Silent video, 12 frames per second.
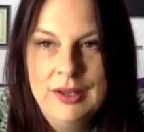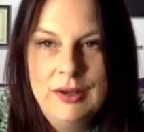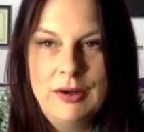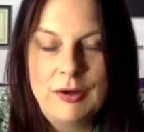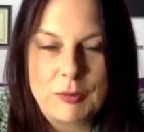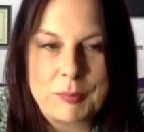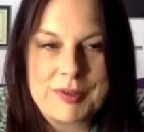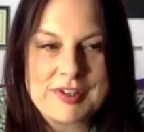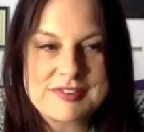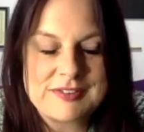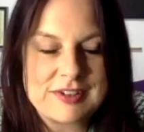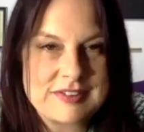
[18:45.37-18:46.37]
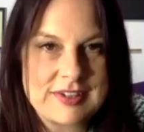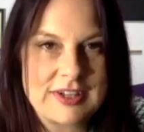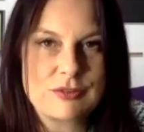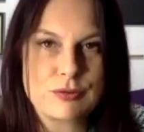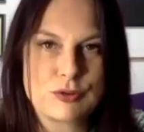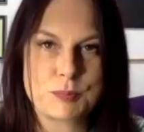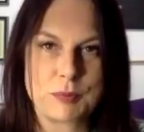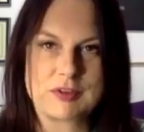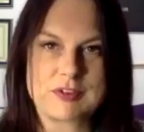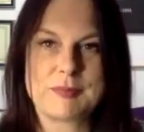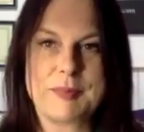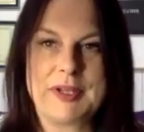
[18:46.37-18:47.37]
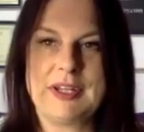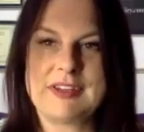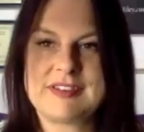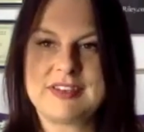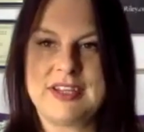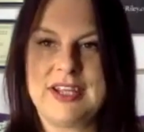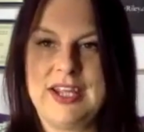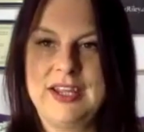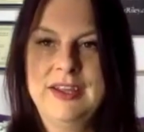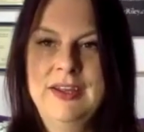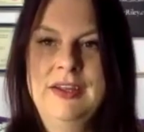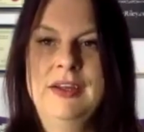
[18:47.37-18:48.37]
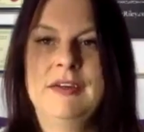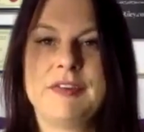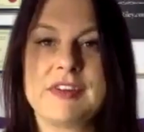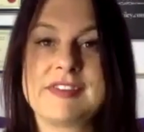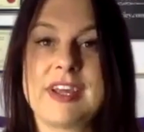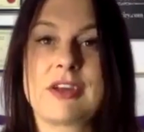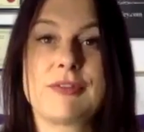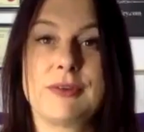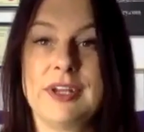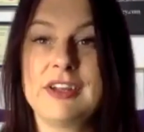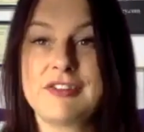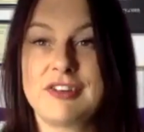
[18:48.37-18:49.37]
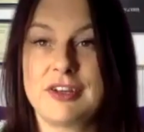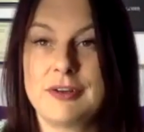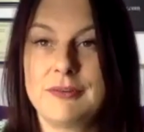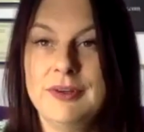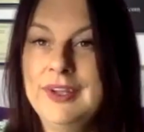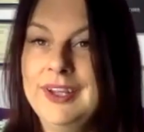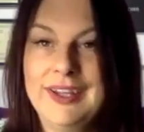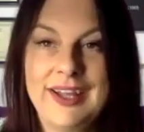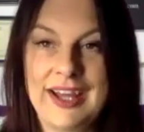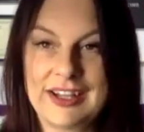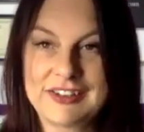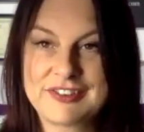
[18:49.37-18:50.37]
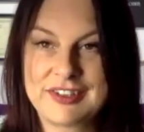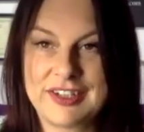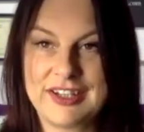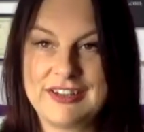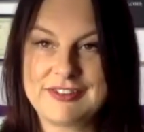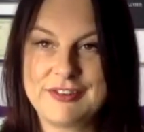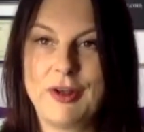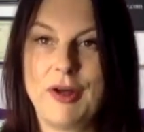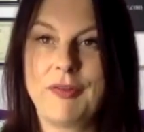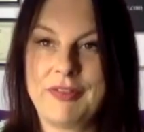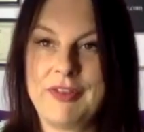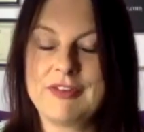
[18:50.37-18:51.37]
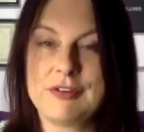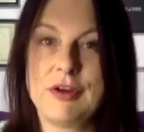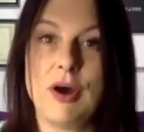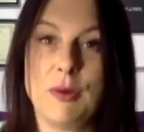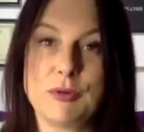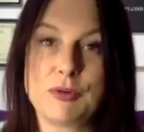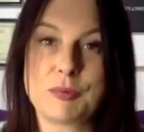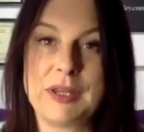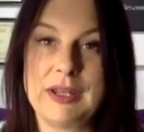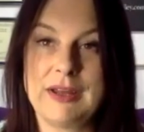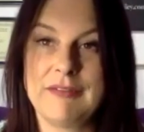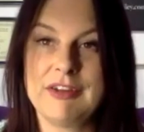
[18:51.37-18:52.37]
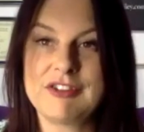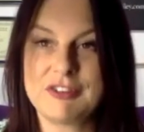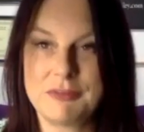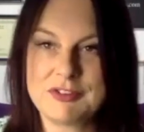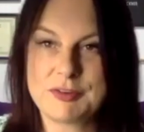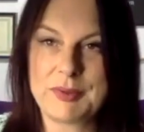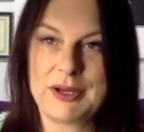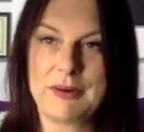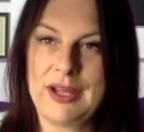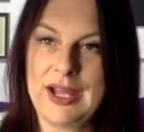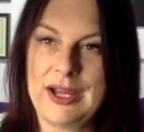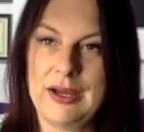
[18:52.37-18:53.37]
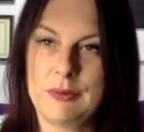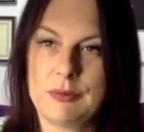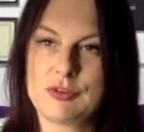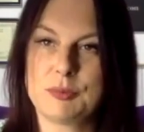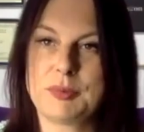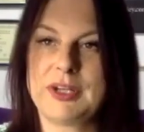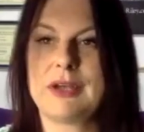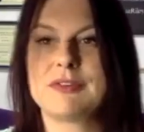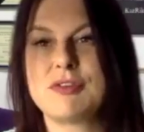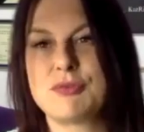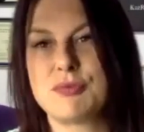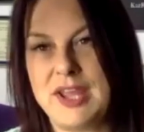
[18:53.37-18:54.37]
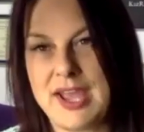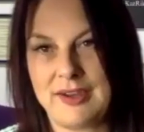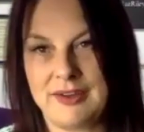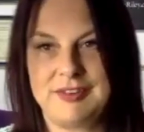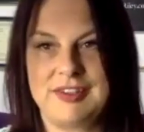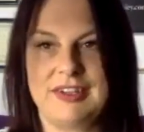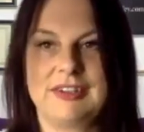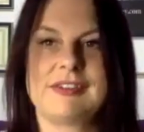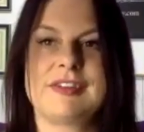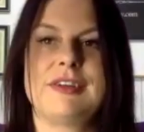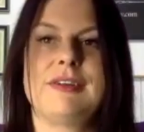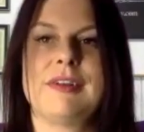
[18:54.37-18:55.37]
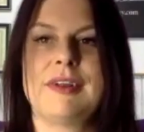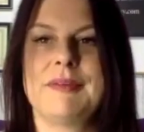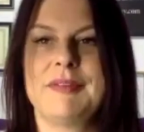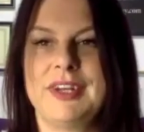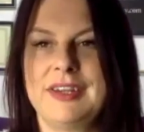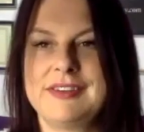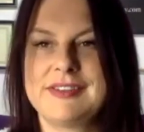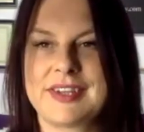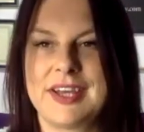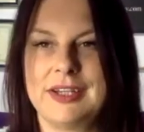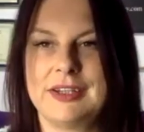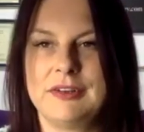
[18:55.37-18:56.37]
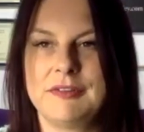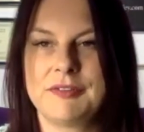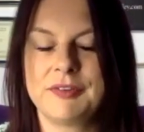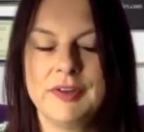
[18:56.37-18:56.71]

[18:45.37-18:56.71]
or the person that takes responsibility for a sexual issue, actually it's not always been their issue. It's about how somebody else is reacting to them, and it's kind of